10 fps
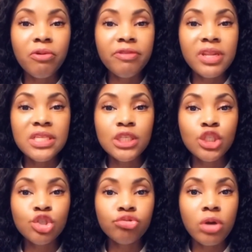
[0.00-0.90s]
a
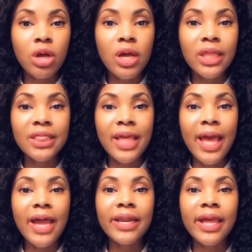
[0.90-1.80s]
drug
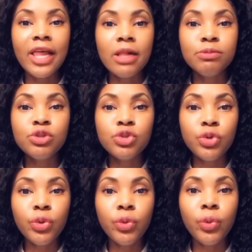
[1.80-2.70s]
that helps
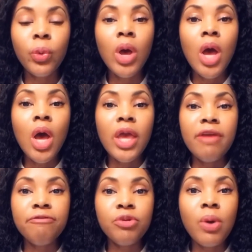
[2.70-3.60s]
you
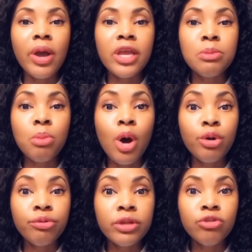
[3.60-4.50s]
if you are in
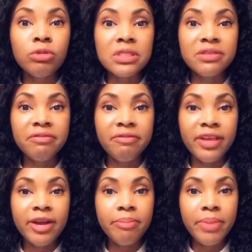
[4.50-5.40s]
moderate to
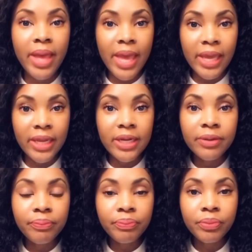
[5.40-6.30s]
severe pain,
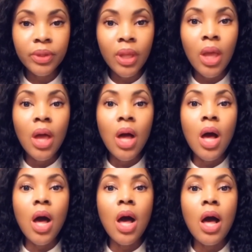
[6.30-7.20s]

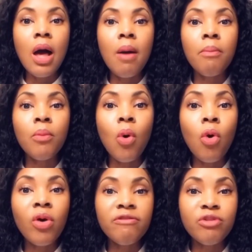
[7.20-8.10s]

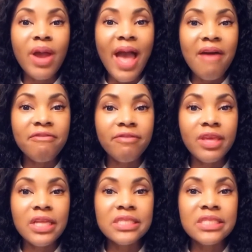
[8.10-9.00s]
or if you're
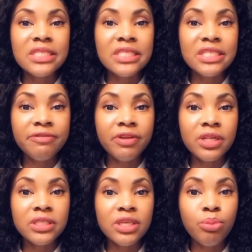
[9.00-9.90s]
having
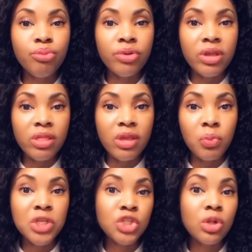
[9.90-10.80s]
difficulty breathing,
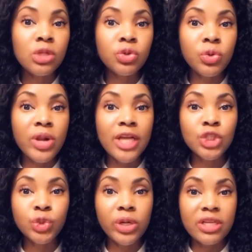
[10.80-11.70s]
which is also known as
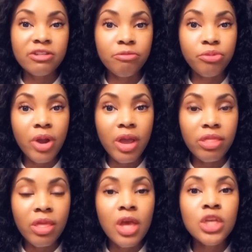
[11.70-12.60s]
shortness of breath.
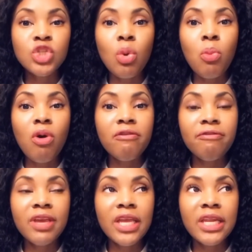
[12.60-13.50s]
So
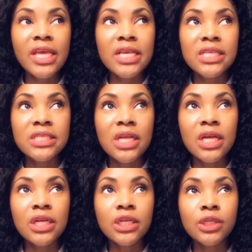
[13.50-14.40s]
morphine is
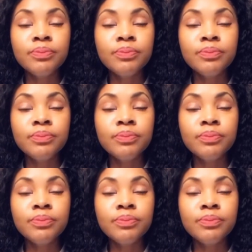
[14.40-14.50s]
a